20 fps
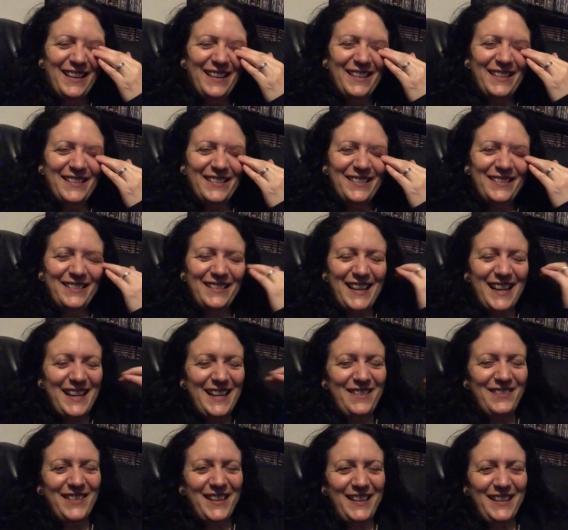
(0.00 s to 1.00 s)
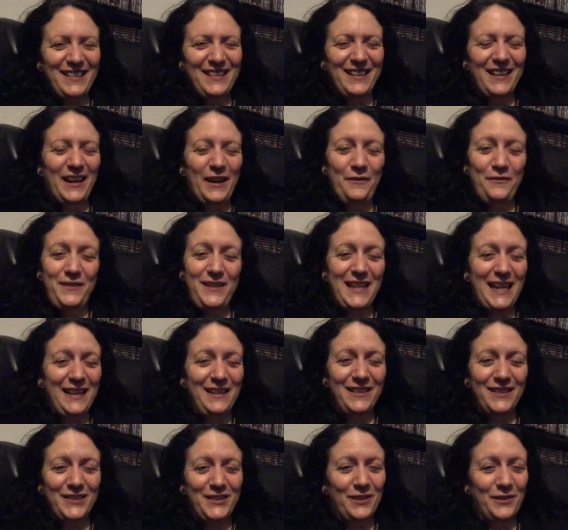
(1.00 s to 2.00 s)
oh, anyway, I've
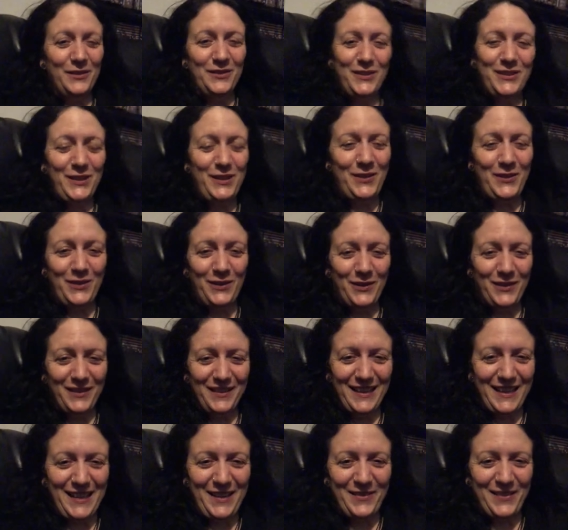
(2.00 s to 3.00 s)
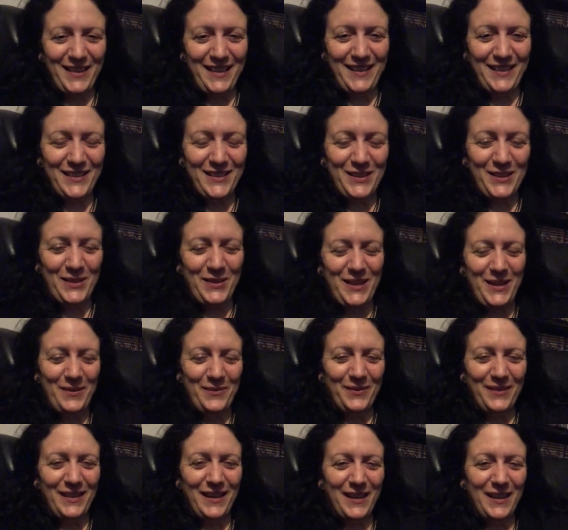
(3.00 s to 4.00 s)
yattled on too long anyway, so anyway,
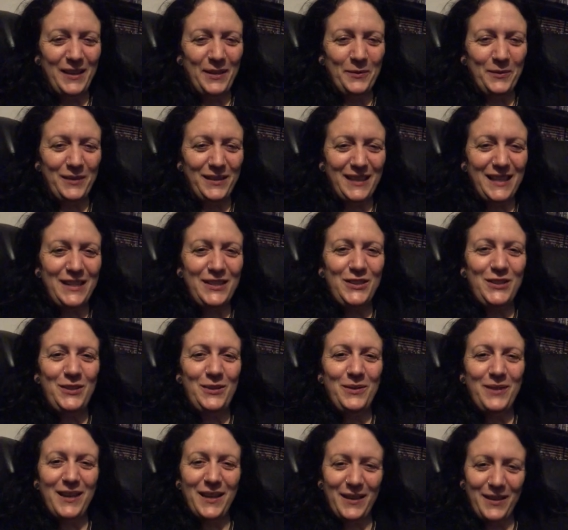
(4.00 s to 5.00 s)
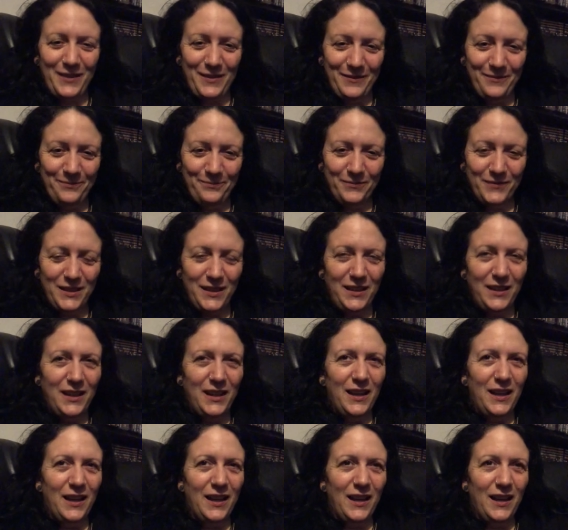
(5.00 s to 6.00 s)
I'll let you go.
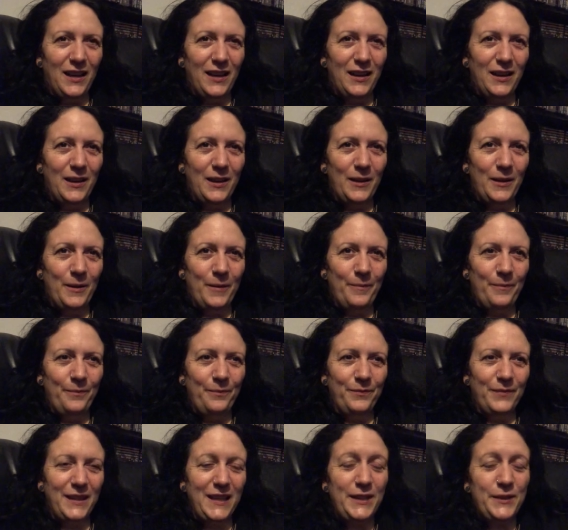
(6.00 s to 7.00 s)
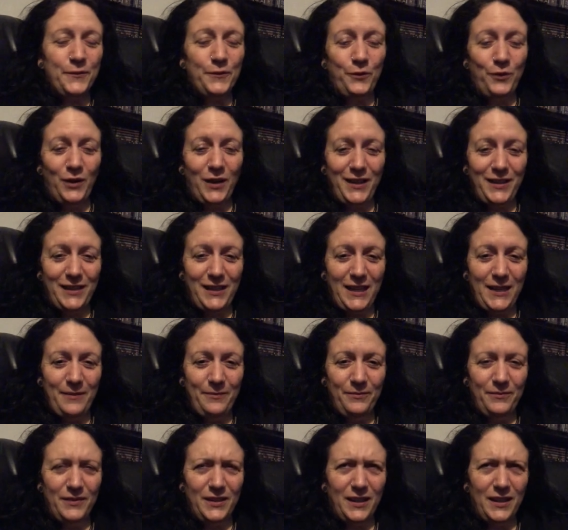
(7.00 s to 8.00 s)
Um, it's Friday,
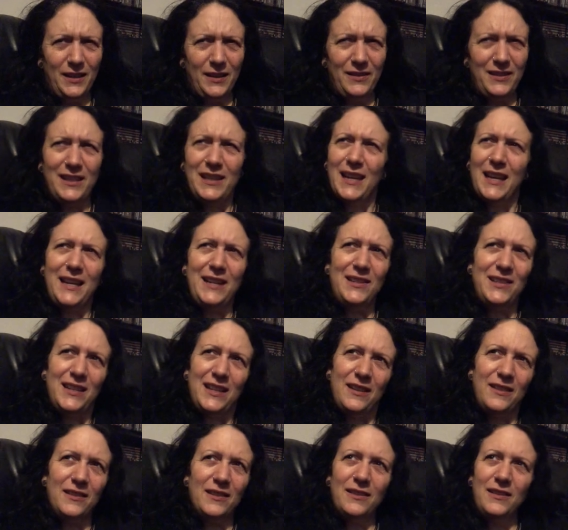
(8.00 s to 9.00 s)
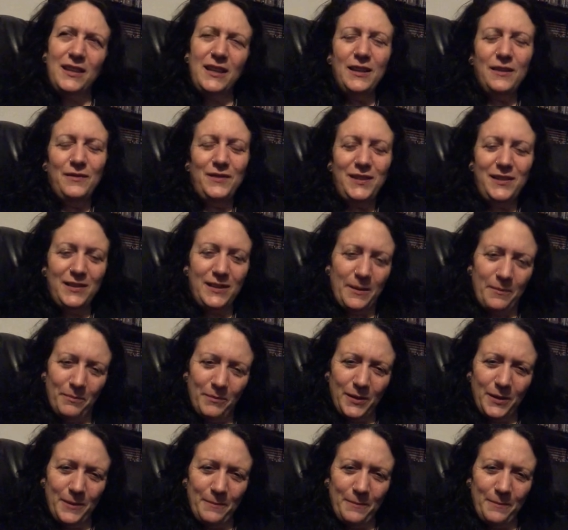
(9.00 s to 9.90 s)
uh, the 18th, I think, of December,